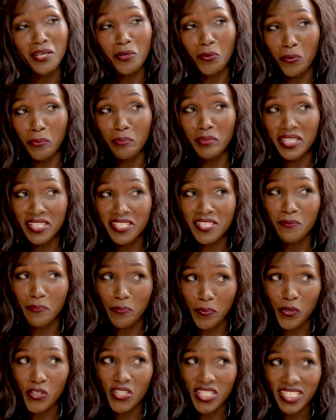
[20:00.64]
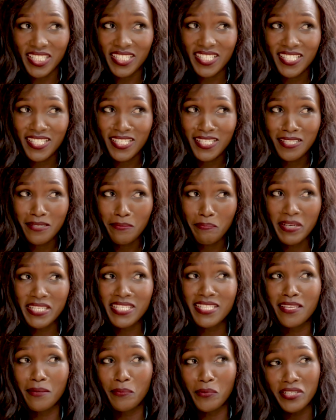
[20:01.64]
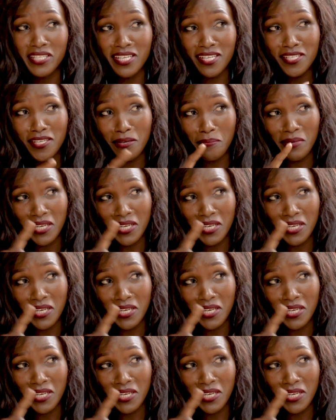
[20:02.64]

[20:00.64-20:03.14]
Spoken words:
the community project. But the Modusher